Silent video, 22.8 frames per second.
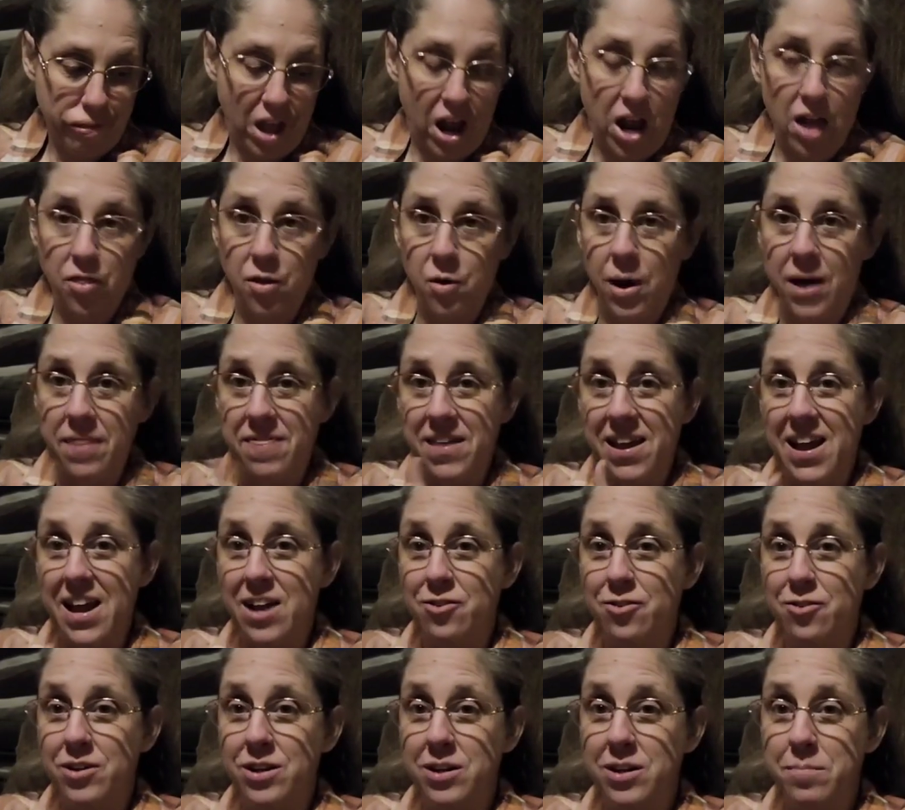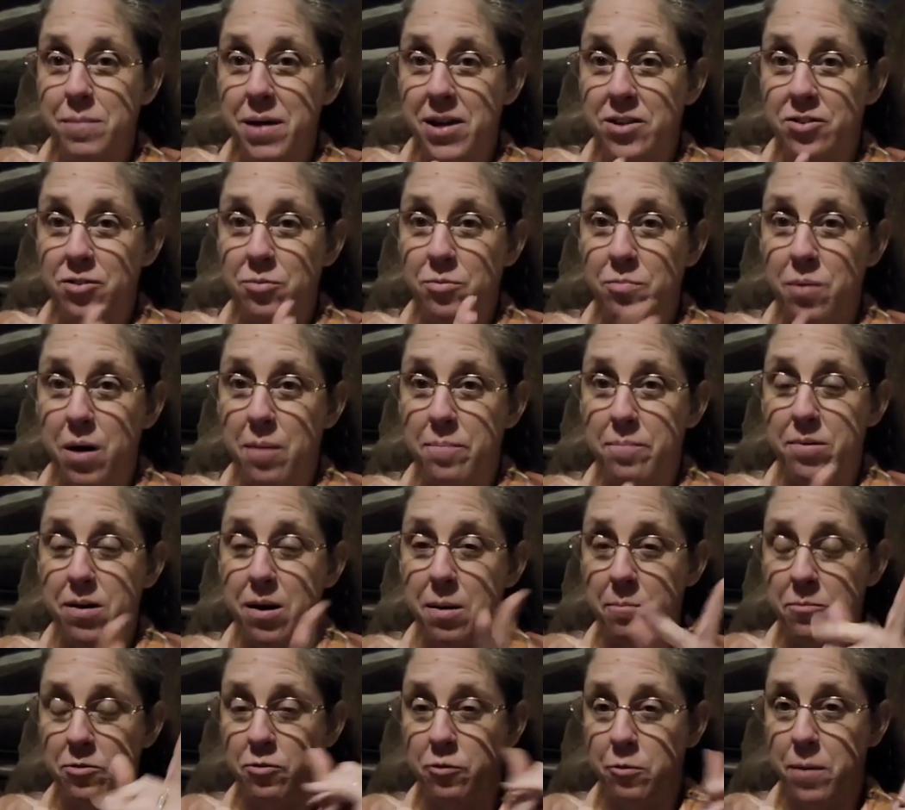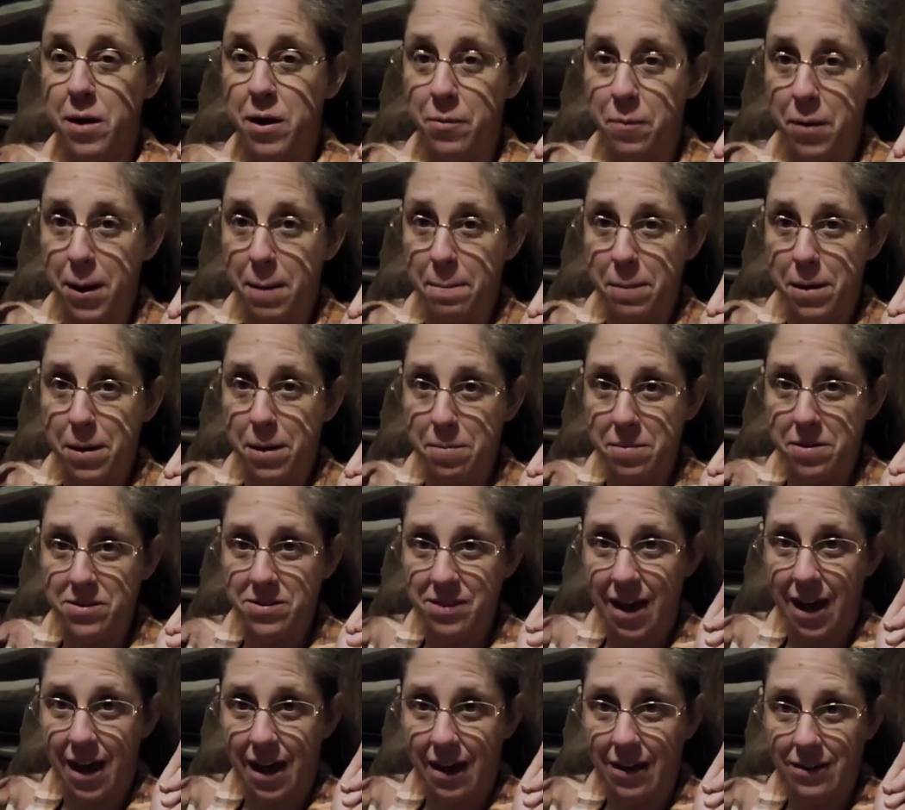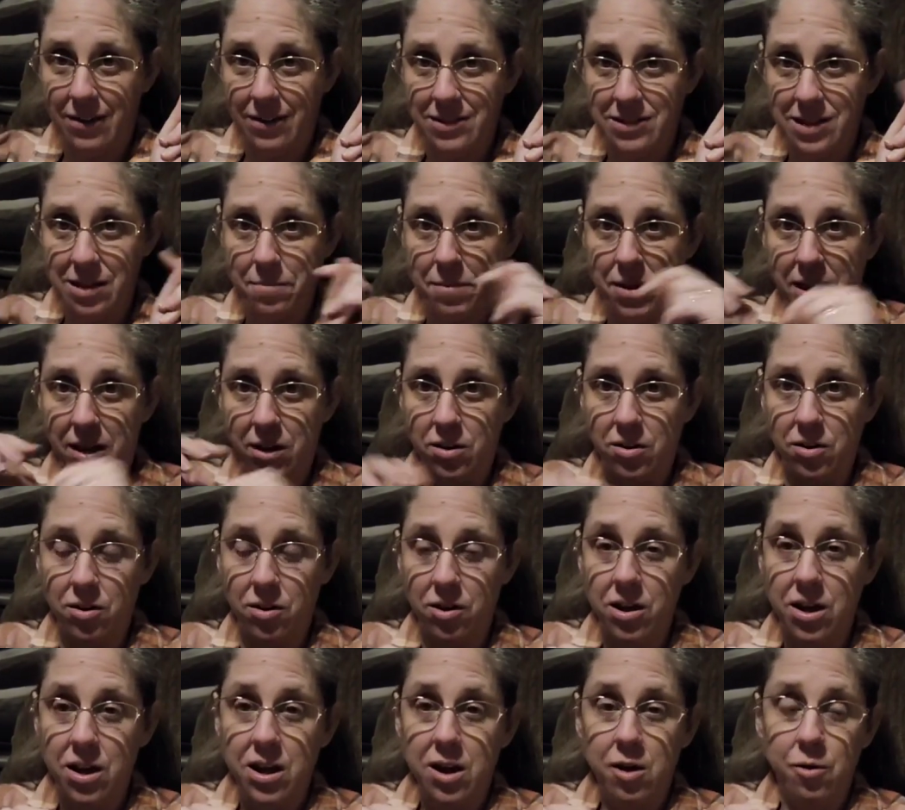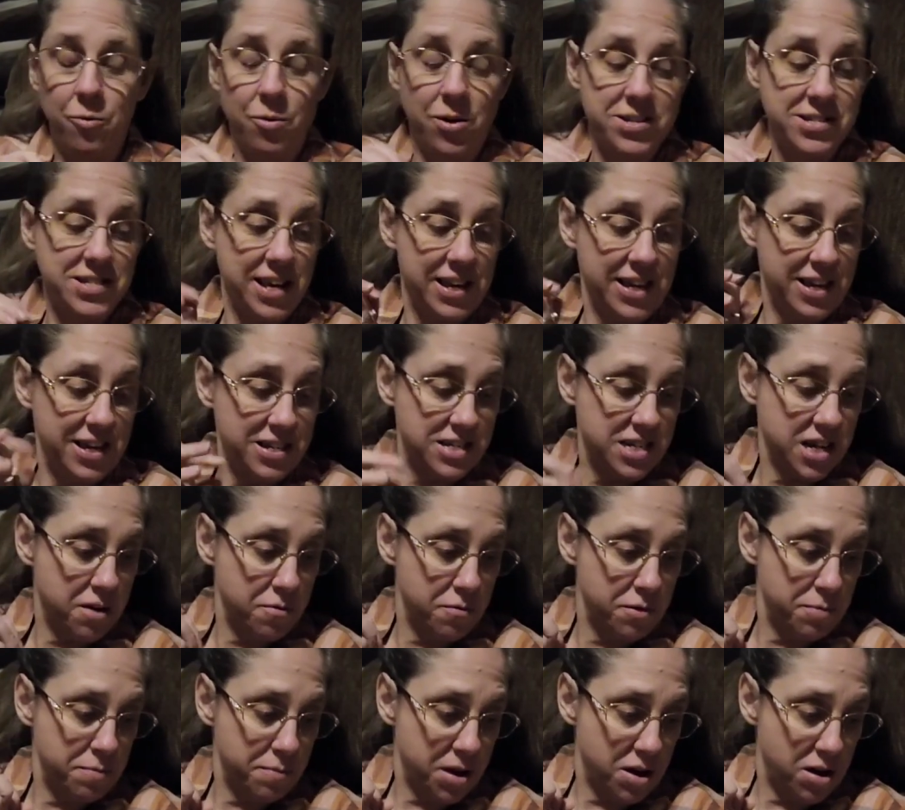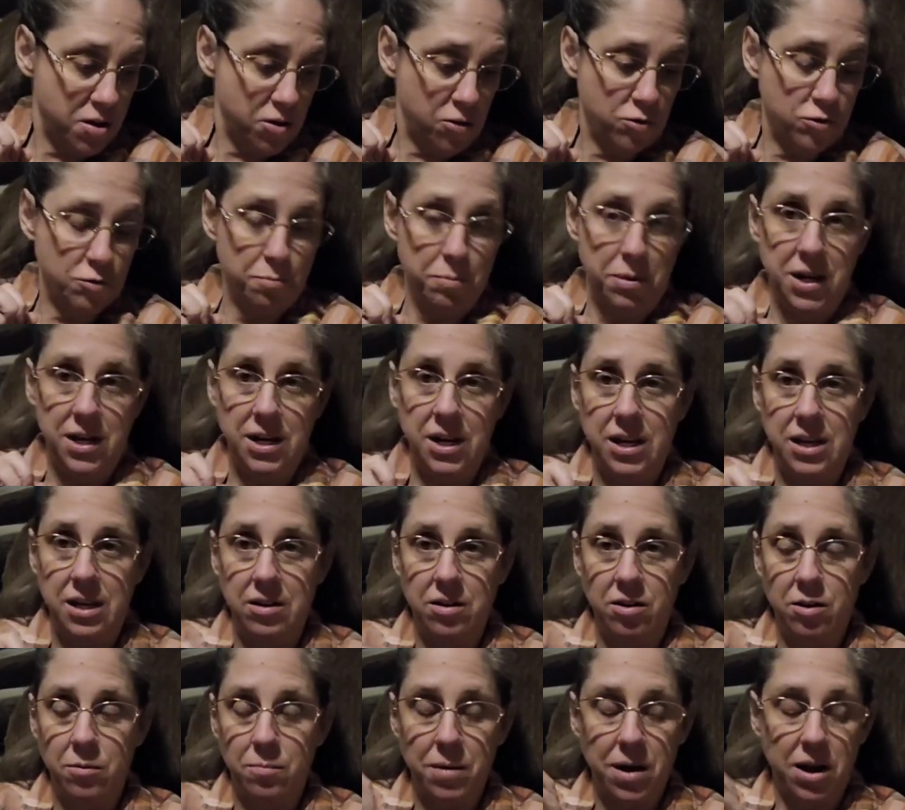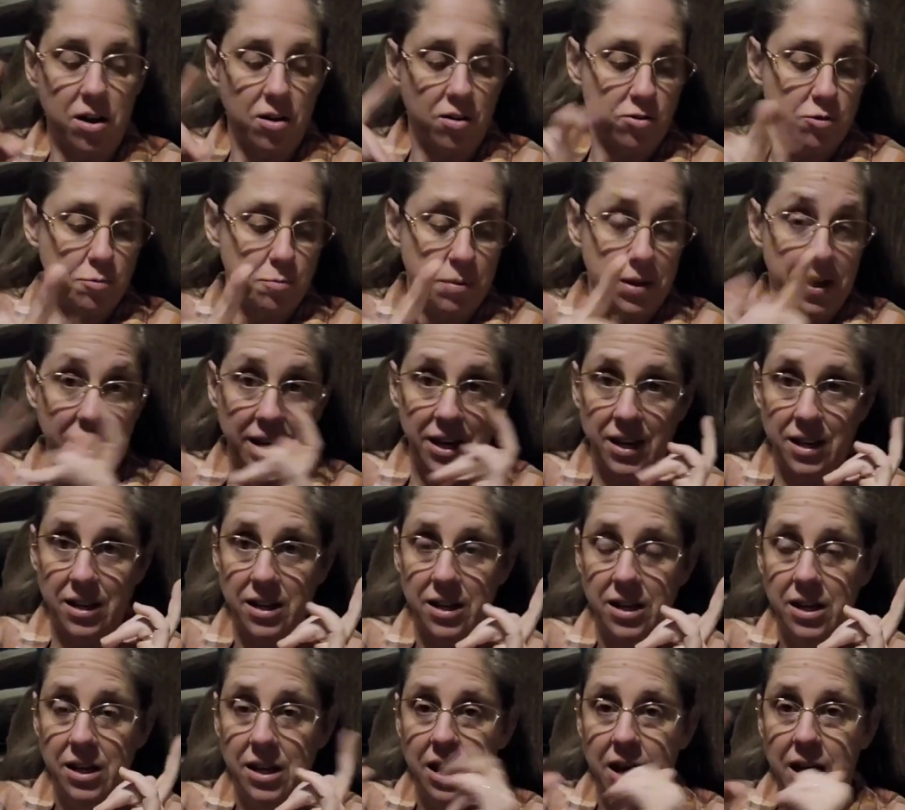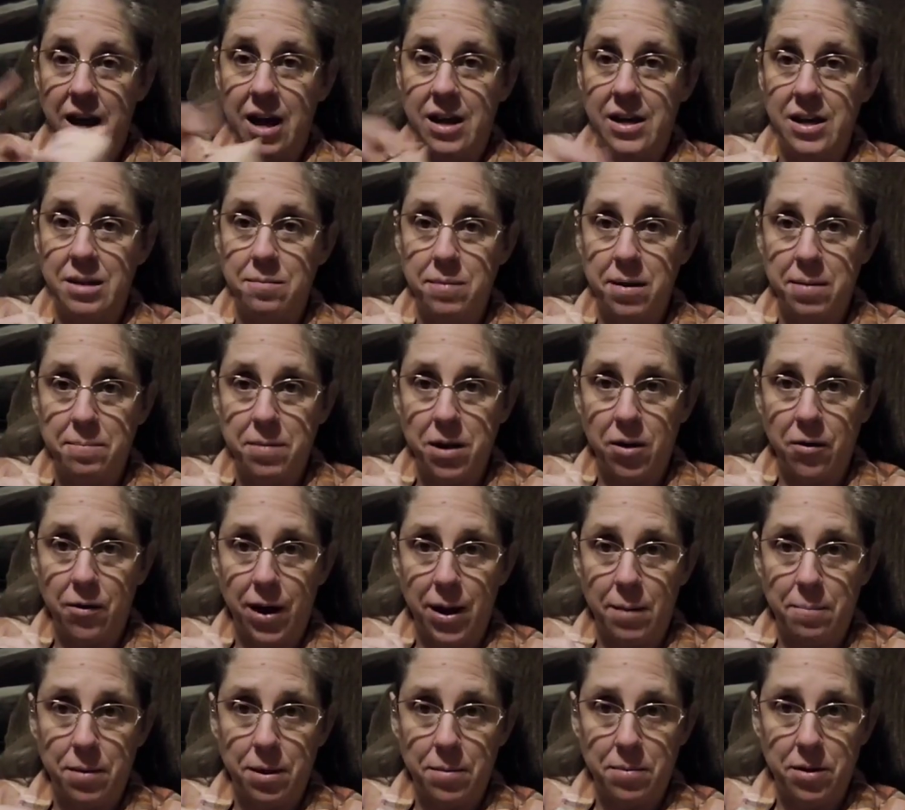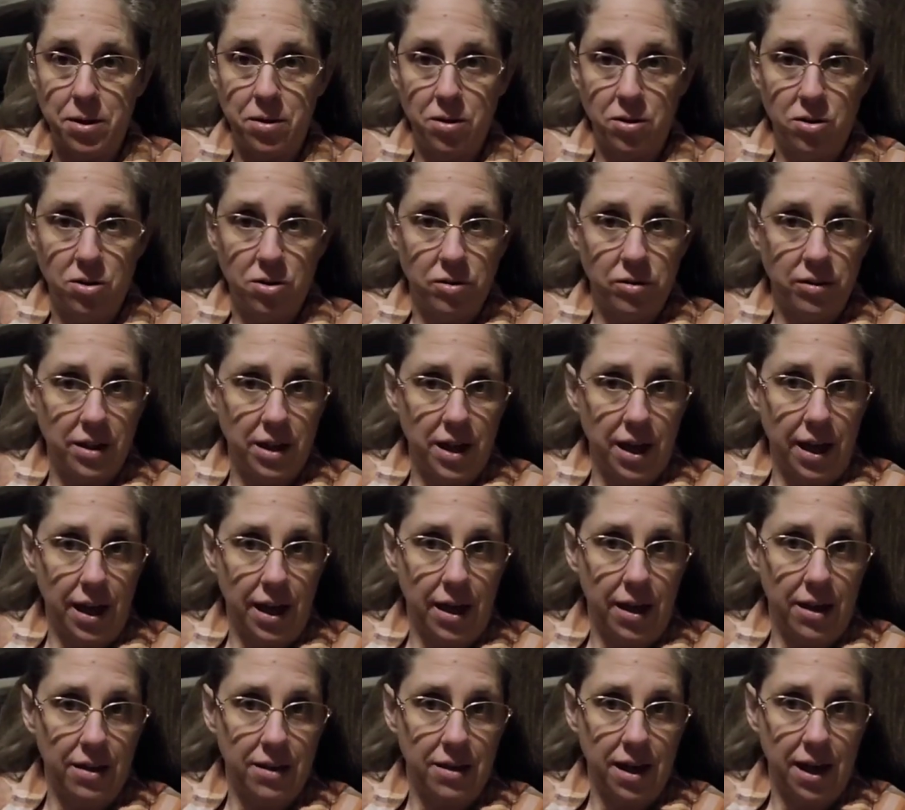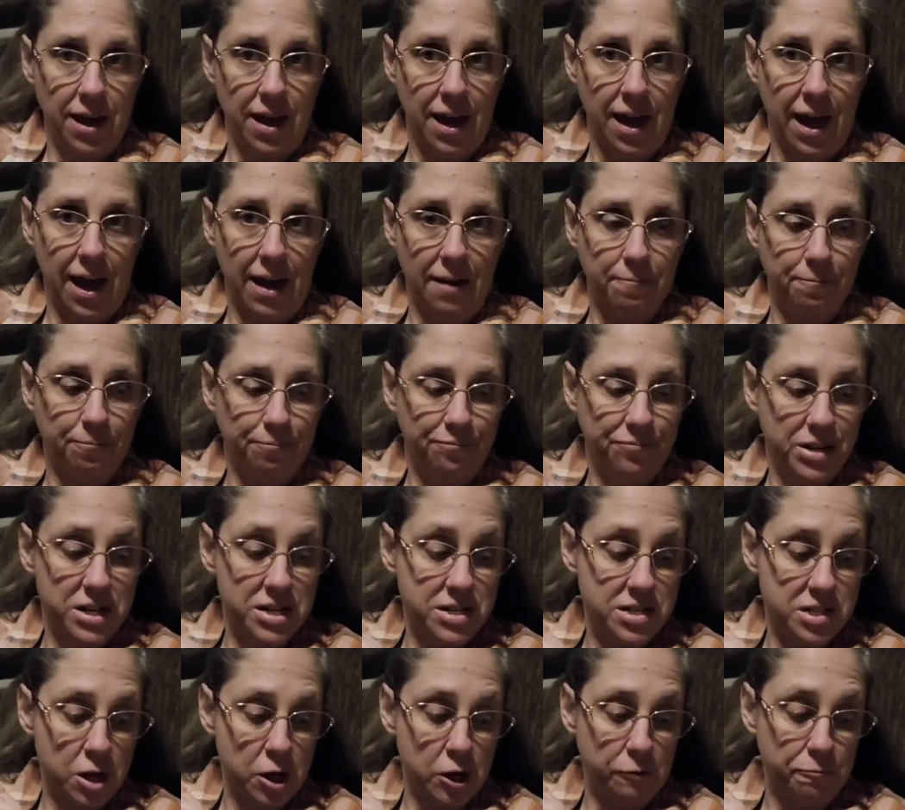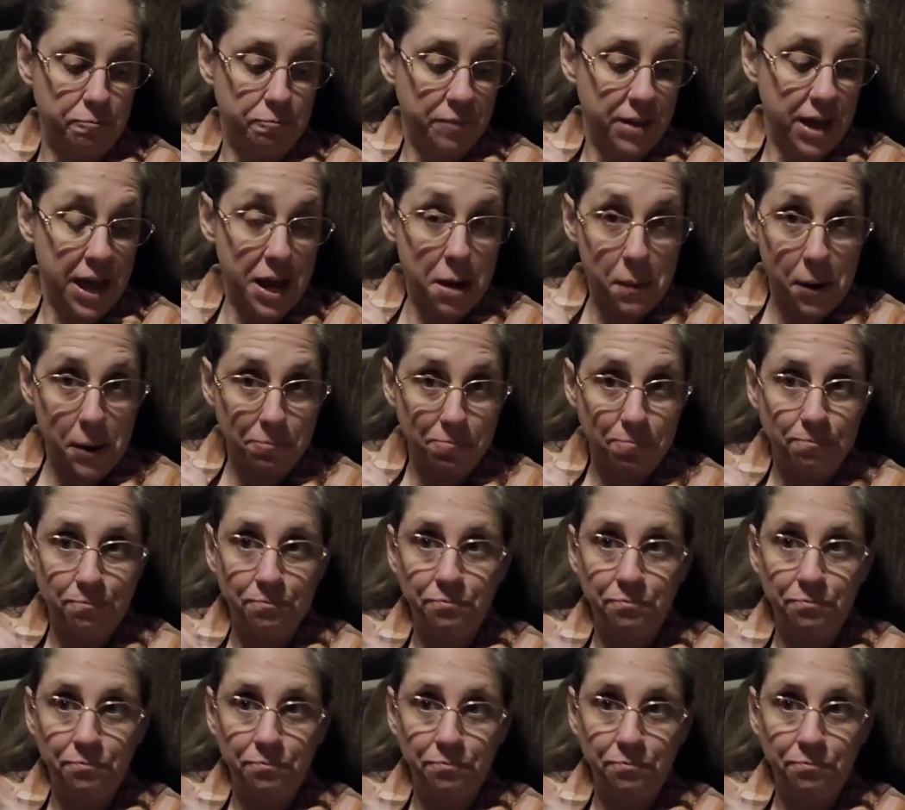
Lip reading: Although I think I do need to make 2 pom-poms for my grandbaby's hat, because I'm making her, once I get done with my uncle's beanie or my uncle's blanket, I need to make my grandbaby girl a hat. So anyway,